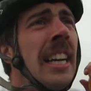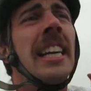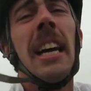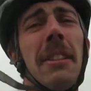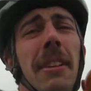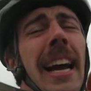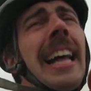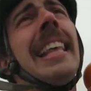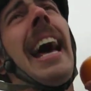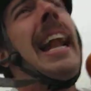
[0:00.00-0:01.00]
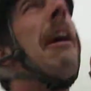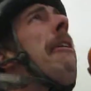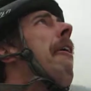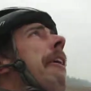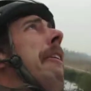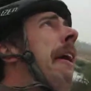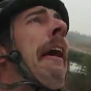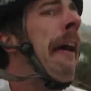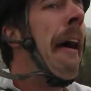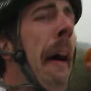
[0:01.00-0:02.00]
Because we got that orange
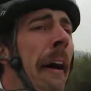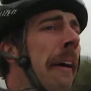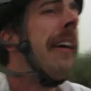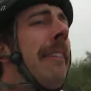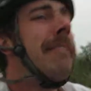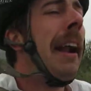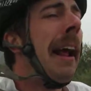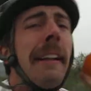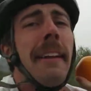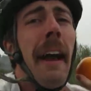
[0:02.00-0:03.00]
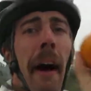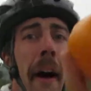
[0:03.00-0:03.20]
coming at you.